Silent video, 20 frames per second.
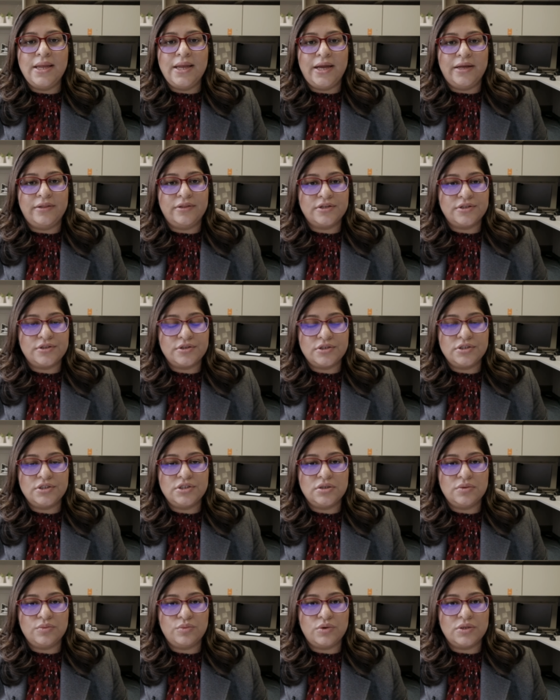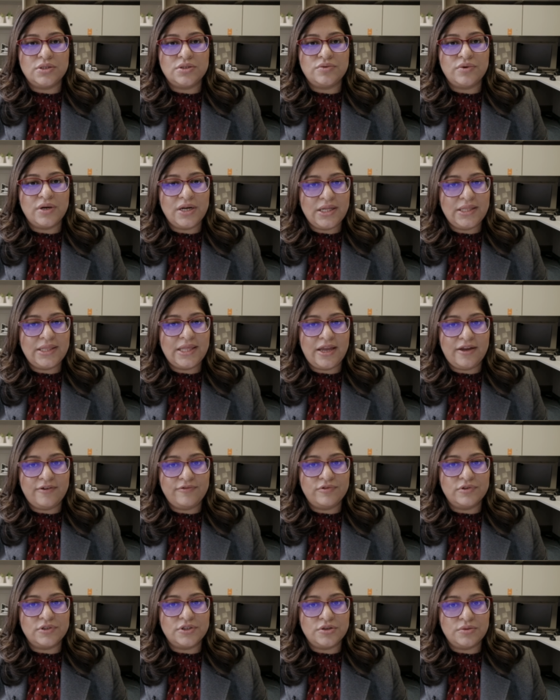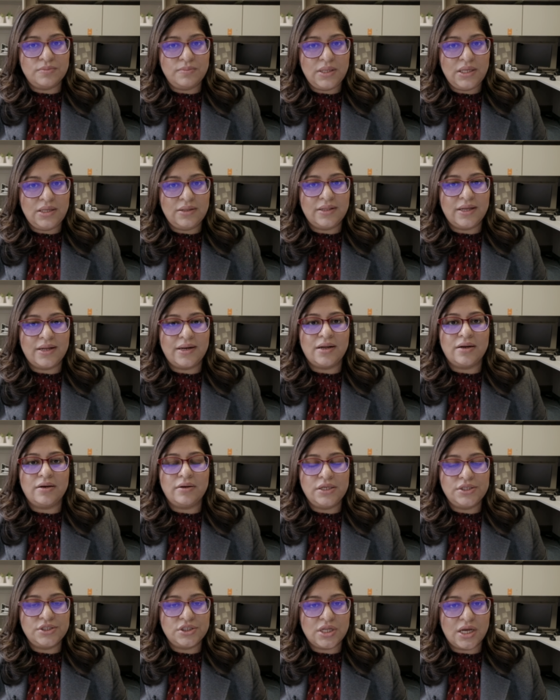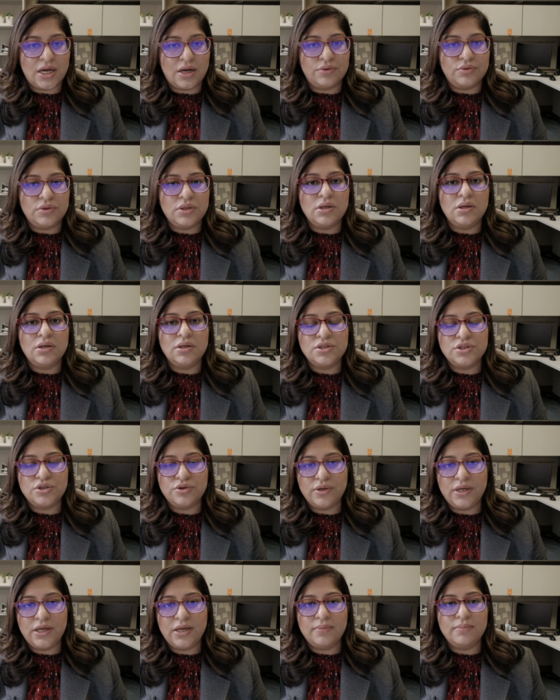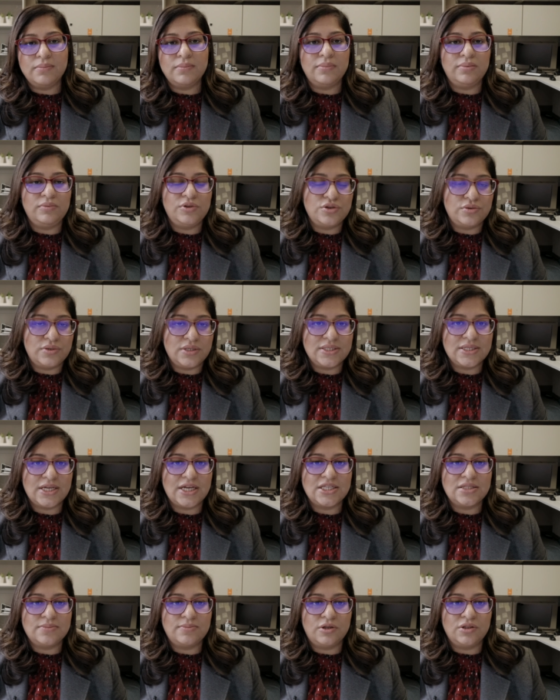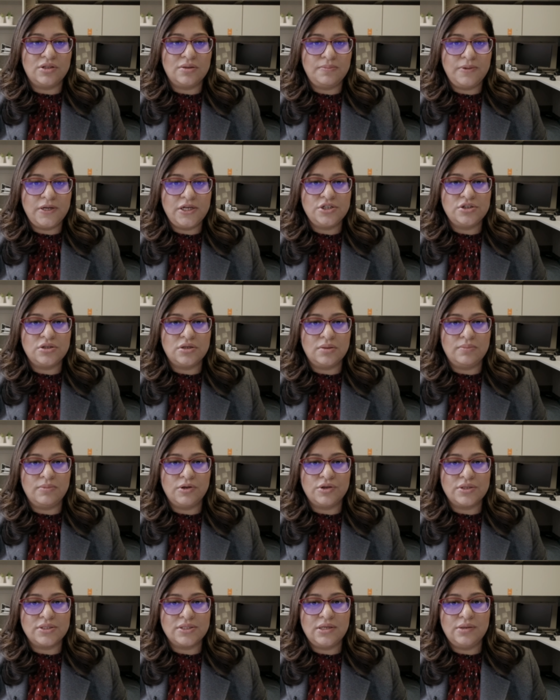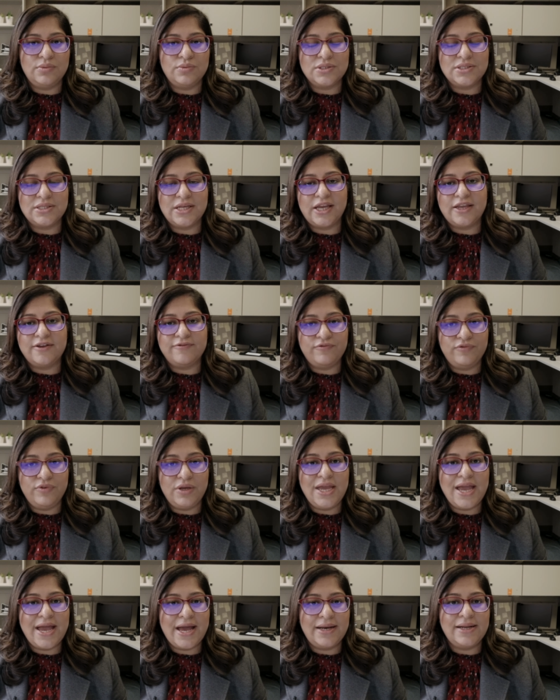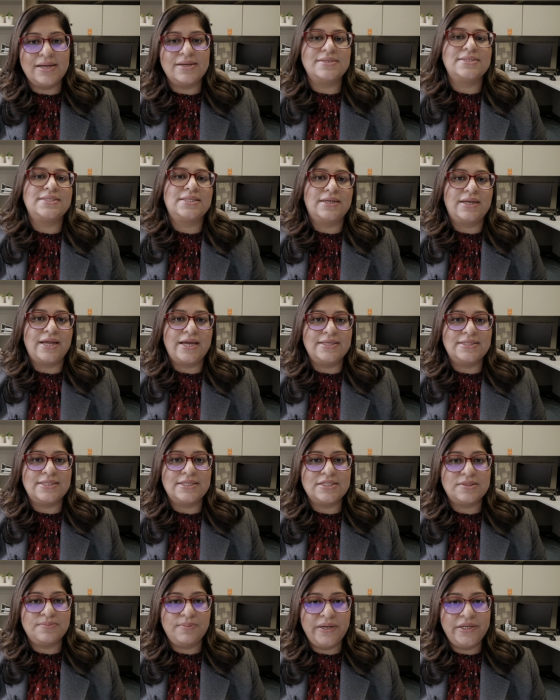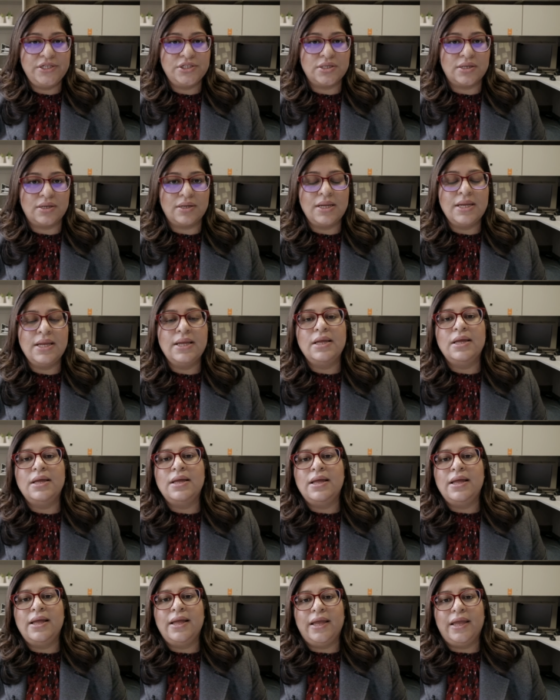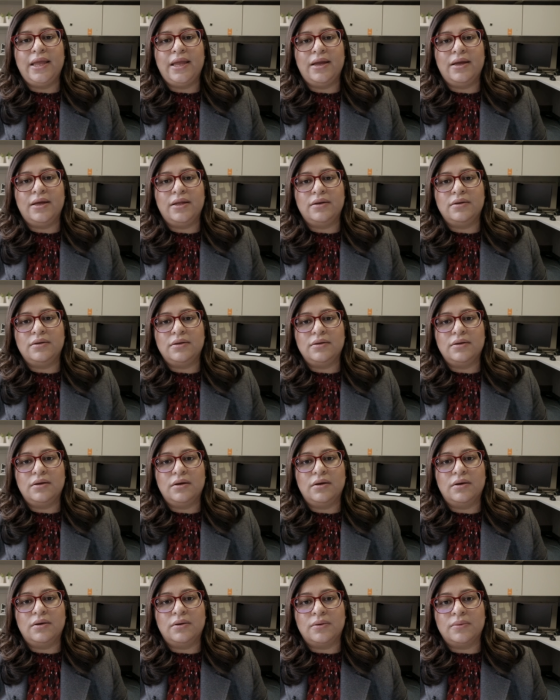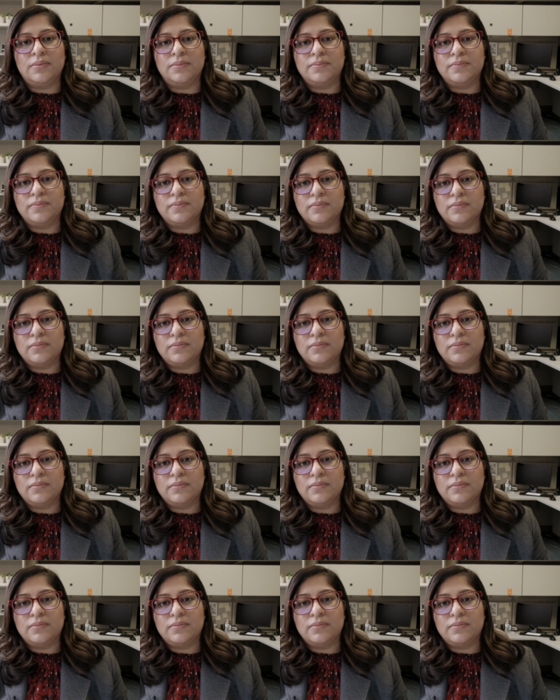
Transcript: And the surgeon was really thankful to me that I reached out to him to discuss about the patient because he was like, if we had anesthetized this patient and um,